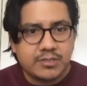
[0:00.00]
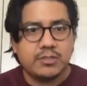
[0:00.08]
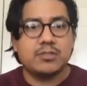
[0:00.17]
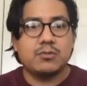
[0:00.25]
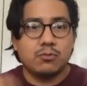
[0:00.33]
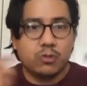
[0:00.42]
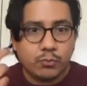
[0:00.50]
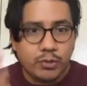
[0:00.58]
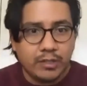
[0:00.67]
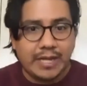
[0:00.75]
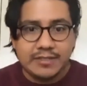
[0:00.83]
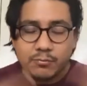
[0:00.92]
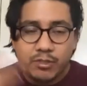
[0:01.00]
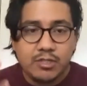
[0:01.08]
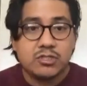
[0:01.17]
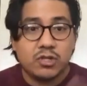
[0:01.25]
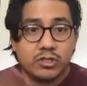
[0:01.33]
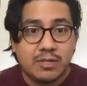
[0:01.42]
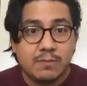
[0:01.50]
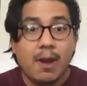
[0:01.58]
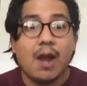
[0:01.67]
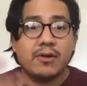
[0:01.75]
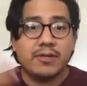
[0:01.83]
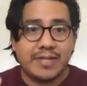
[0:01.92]
to realize that we need to start
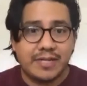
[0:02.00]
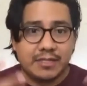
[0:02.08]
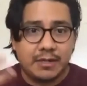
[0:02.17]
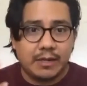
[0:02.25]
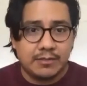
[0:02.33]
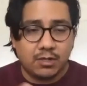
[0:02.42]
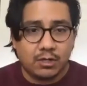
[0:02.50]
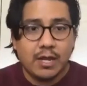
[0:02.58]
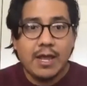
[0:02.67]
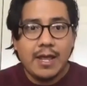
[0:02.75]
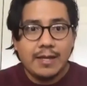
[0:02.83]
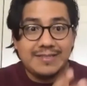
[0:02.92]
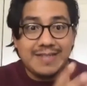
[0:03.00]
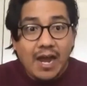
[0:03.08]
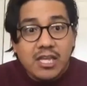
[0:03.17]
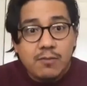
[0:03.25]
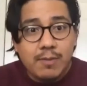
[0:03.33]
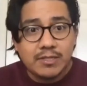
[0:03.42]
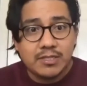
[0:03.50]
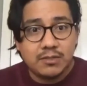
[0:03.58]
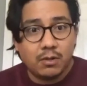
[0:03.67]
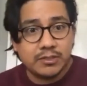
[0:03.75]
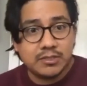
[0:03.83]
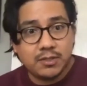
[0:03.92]
democratizing and start documenting
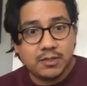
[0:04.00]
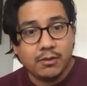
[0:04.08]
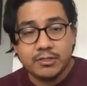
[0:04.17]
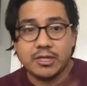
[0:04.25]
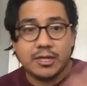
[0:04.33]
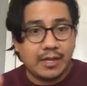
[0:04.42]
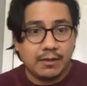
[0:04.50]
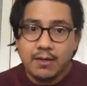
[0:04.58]
all this knowledge. And again,